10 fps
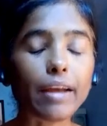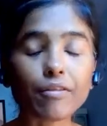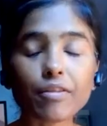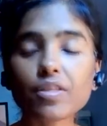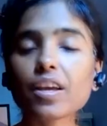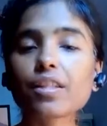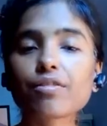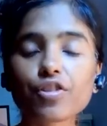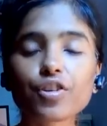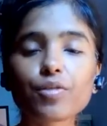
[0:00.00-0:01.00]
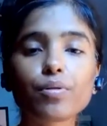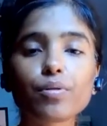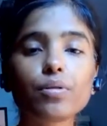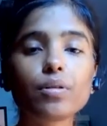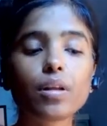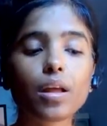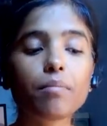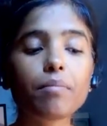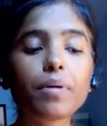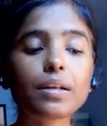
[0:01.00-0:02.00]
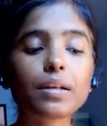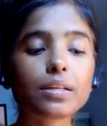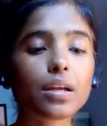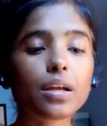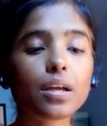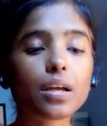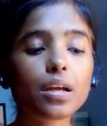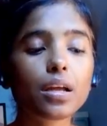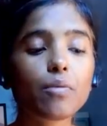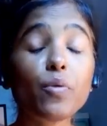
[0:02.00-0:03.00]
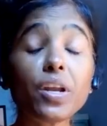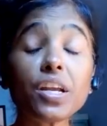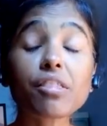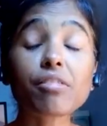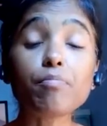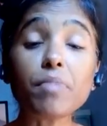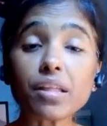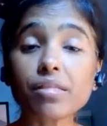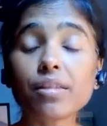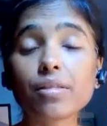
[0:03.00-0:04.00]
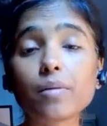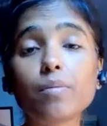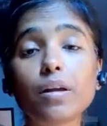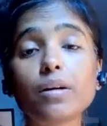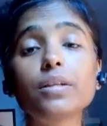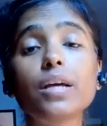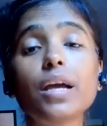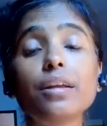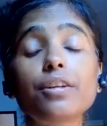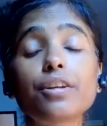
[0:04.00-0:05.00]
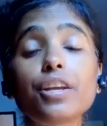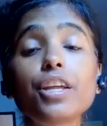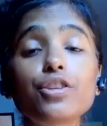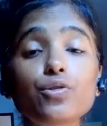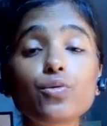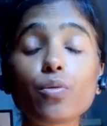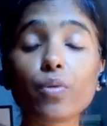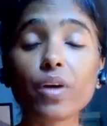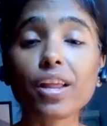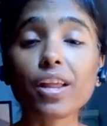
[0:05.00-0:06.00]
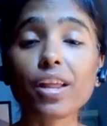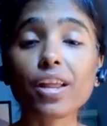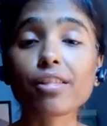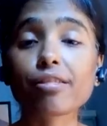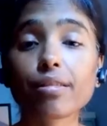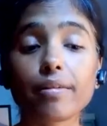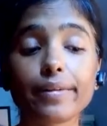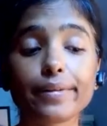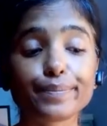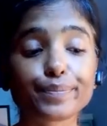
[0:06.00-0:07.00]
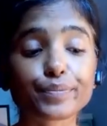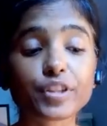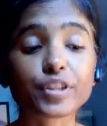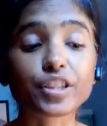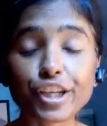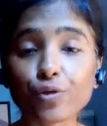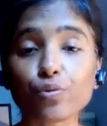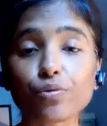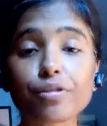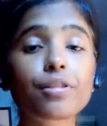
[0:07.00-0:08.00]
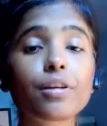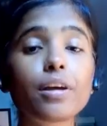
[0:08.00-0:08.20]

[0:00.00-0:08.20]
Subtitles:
everything is treatable, but when it's mixed in the blood and it's reached to the various tissues,